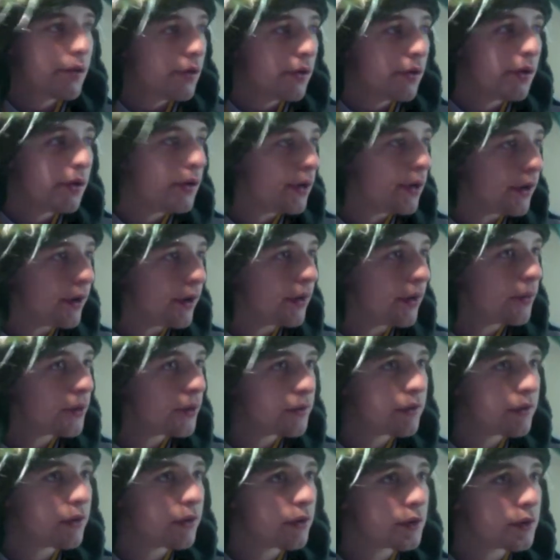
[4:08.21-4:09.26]
What's
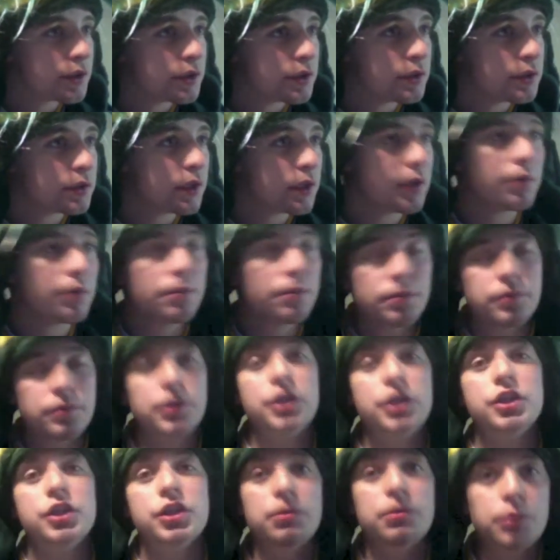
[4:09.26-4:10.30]
the other excuse? Oh,
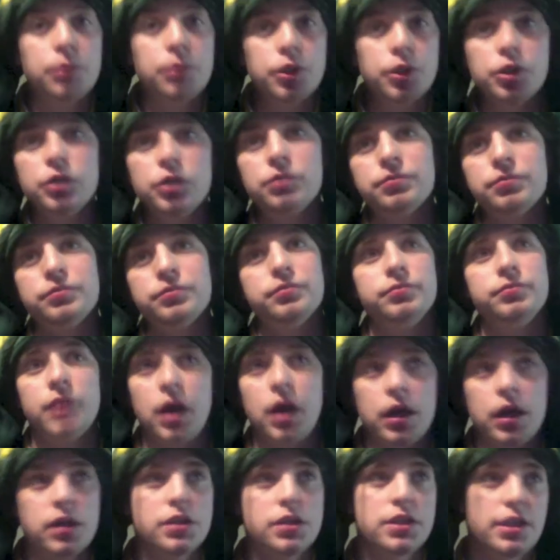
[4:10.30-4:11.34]
Legion of Boom,
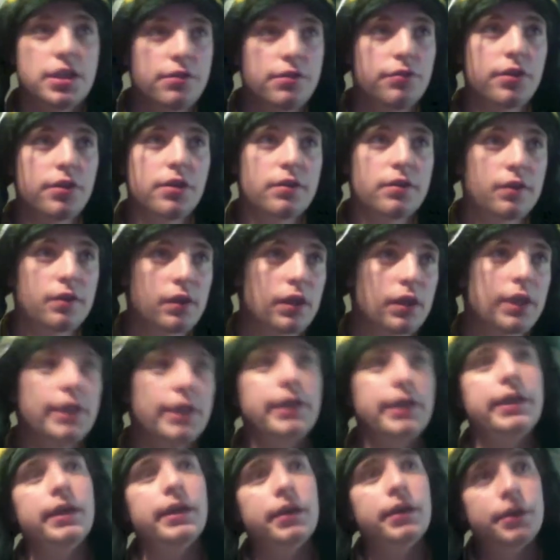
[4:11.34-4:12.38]
hottest defense in the
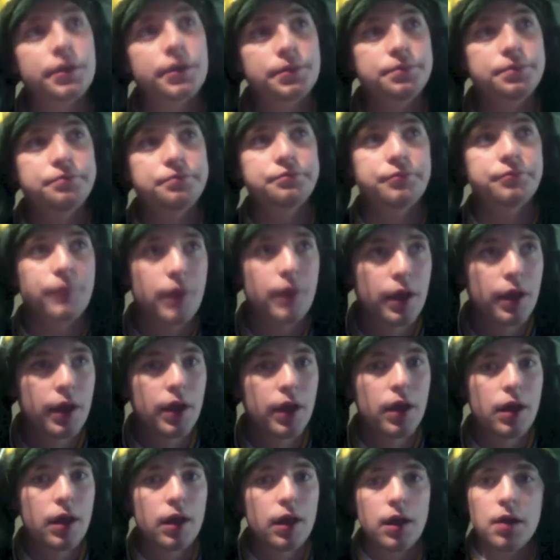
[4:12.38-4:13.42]
league.
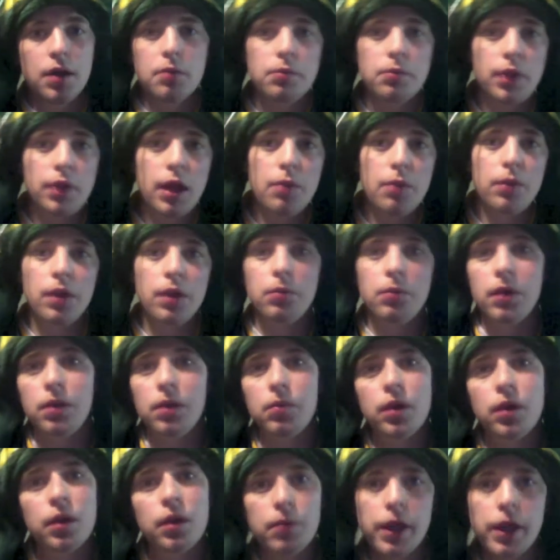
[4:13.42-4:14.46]
Blah, blah, blah,
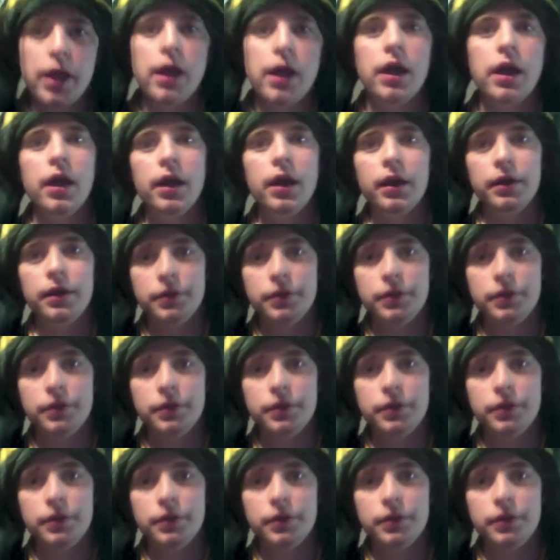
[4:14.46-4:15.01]
blah, blah.